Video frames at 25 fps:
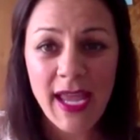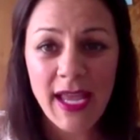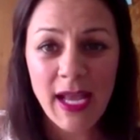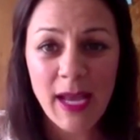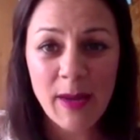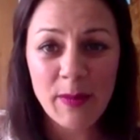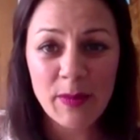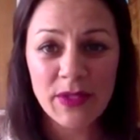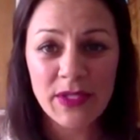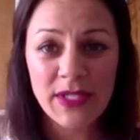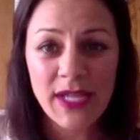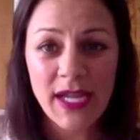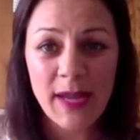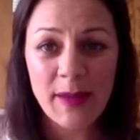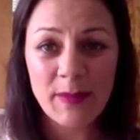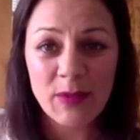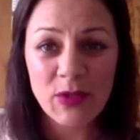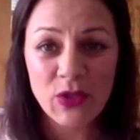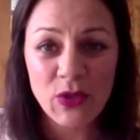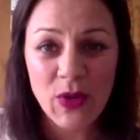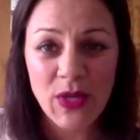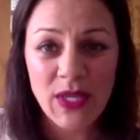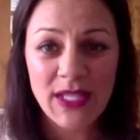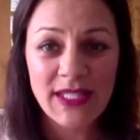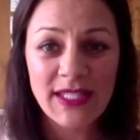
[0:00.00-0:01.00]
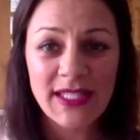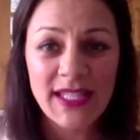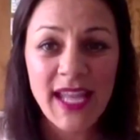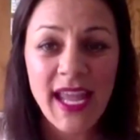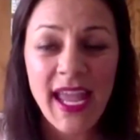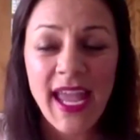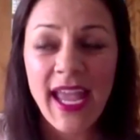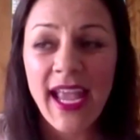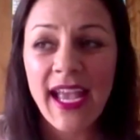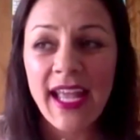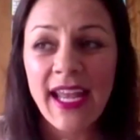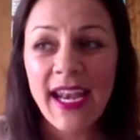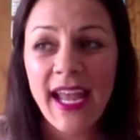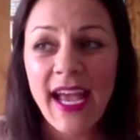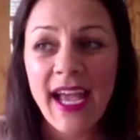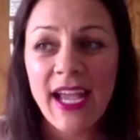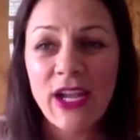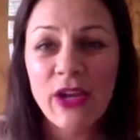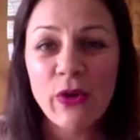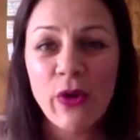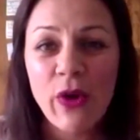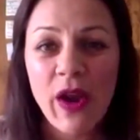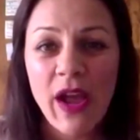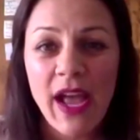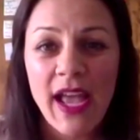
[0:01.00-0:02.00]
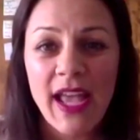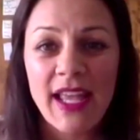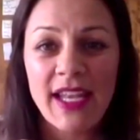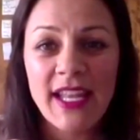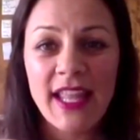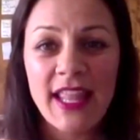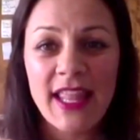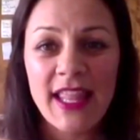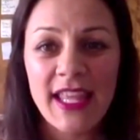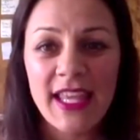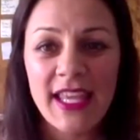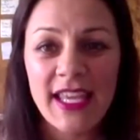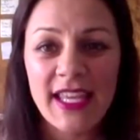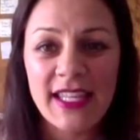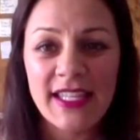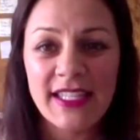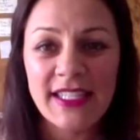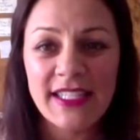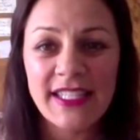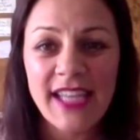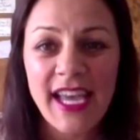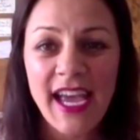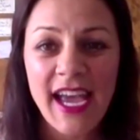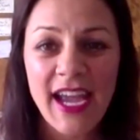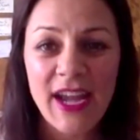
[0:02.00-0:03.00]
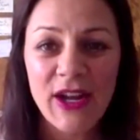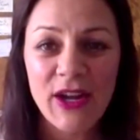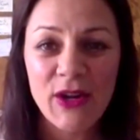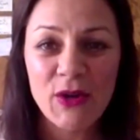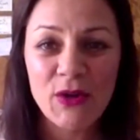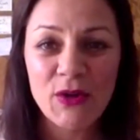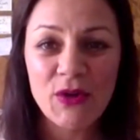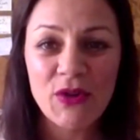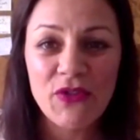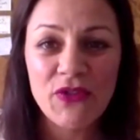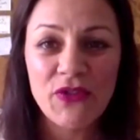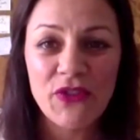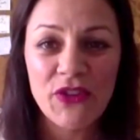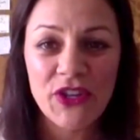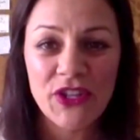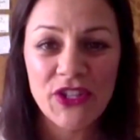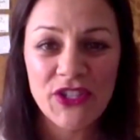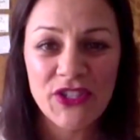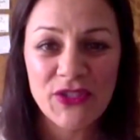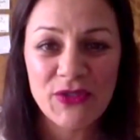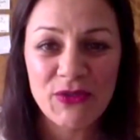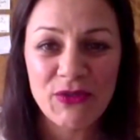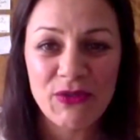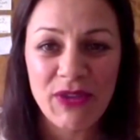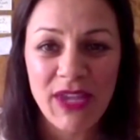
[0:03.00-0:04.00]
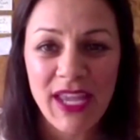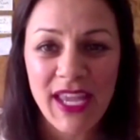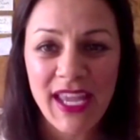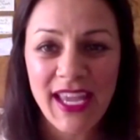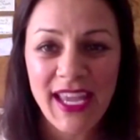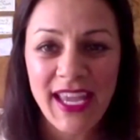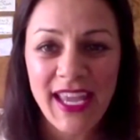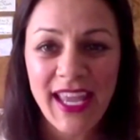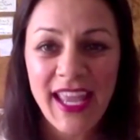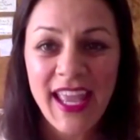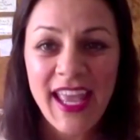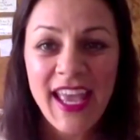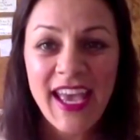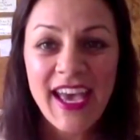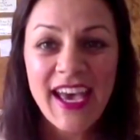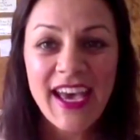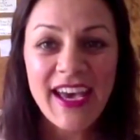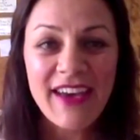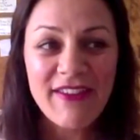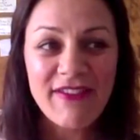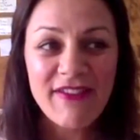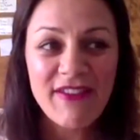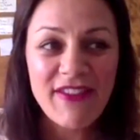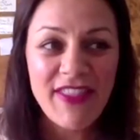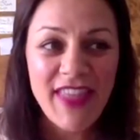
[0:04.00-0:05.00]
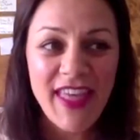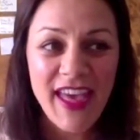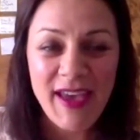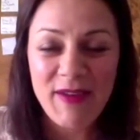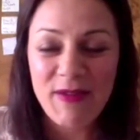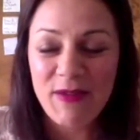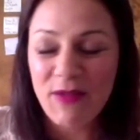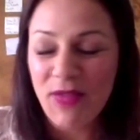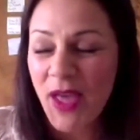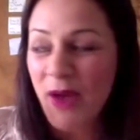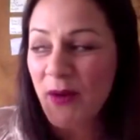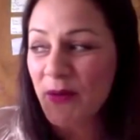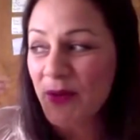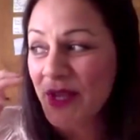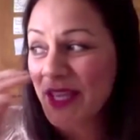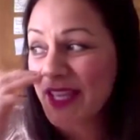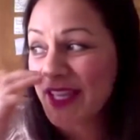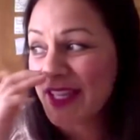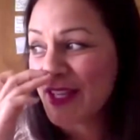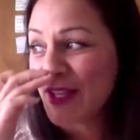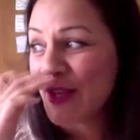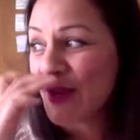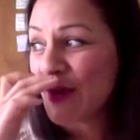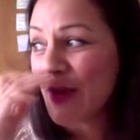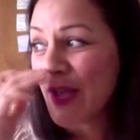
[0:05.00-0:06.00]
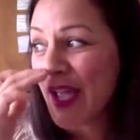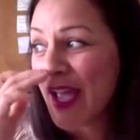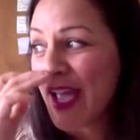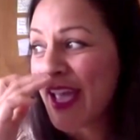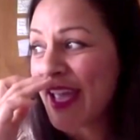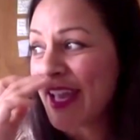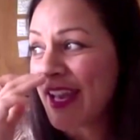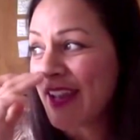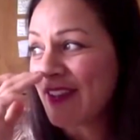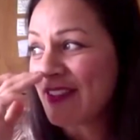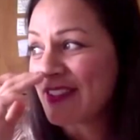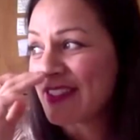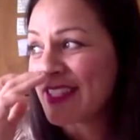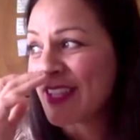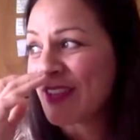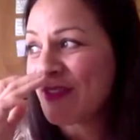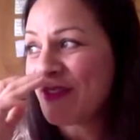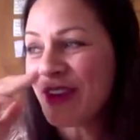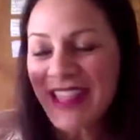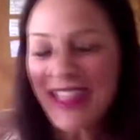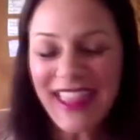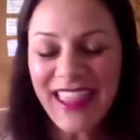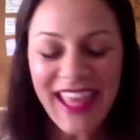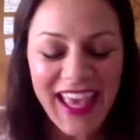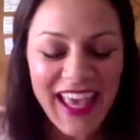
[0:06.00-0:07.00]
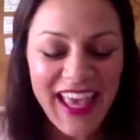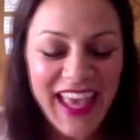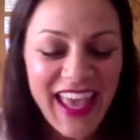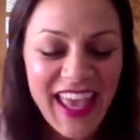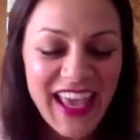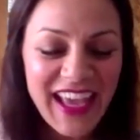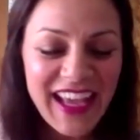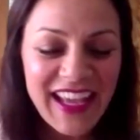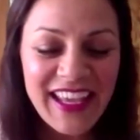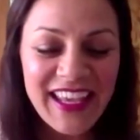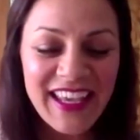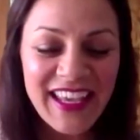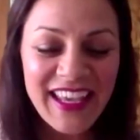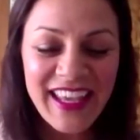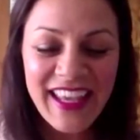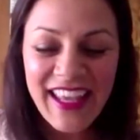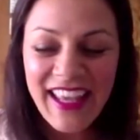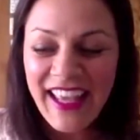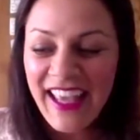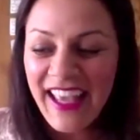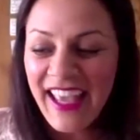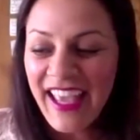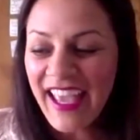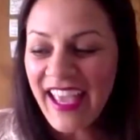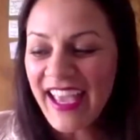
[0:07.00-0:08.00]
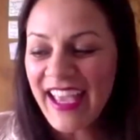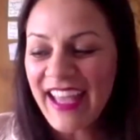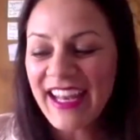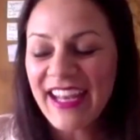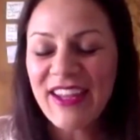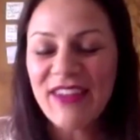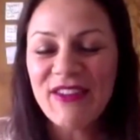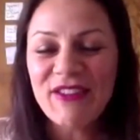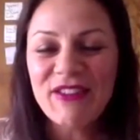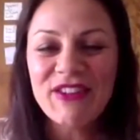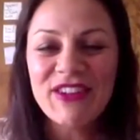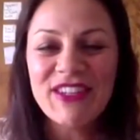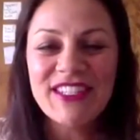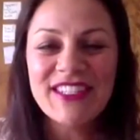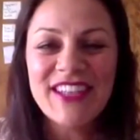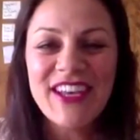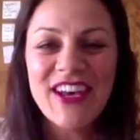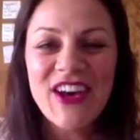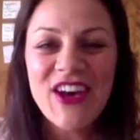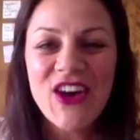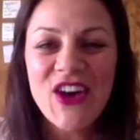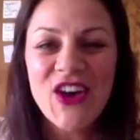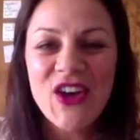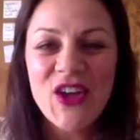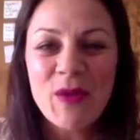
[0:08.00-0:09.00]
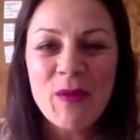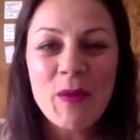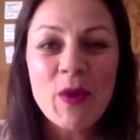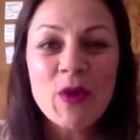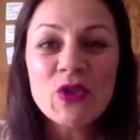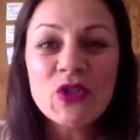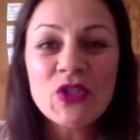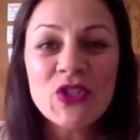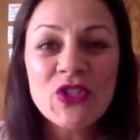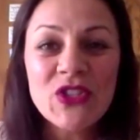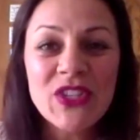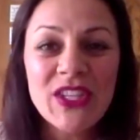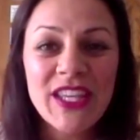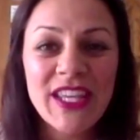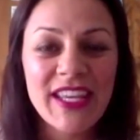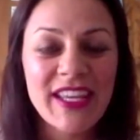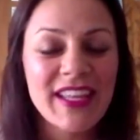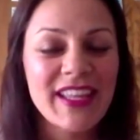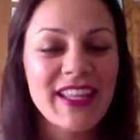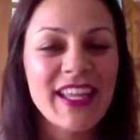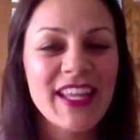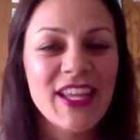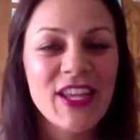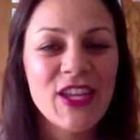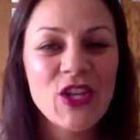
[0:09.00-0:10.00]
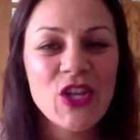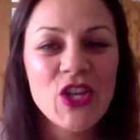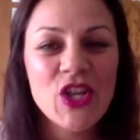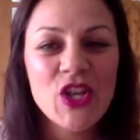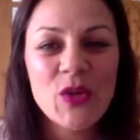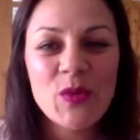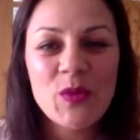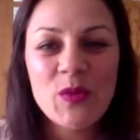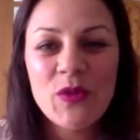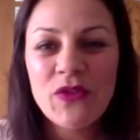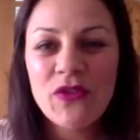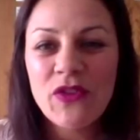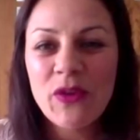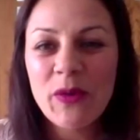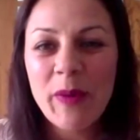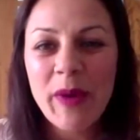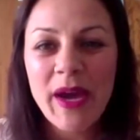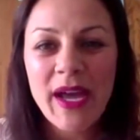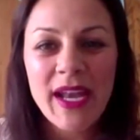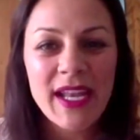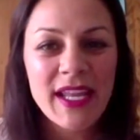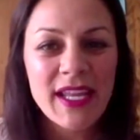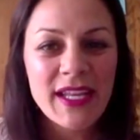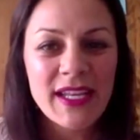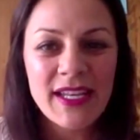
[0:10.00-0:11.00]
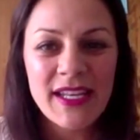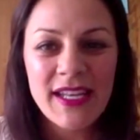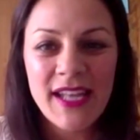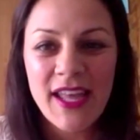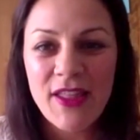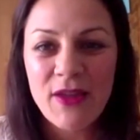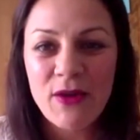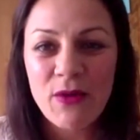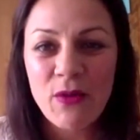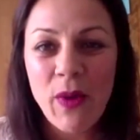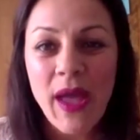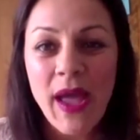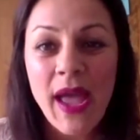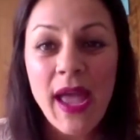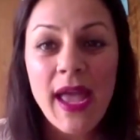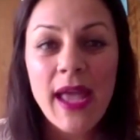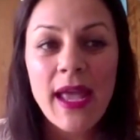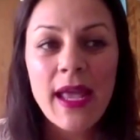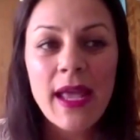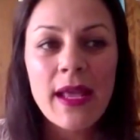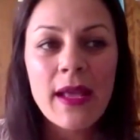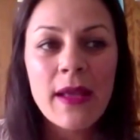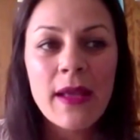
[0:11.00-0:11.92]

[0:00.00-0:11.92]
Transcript: couple times, twice a day, and I cried the entire first week of that week in yoga. And I was like, what the heck? And it was all emotional healing. You move your body in another way,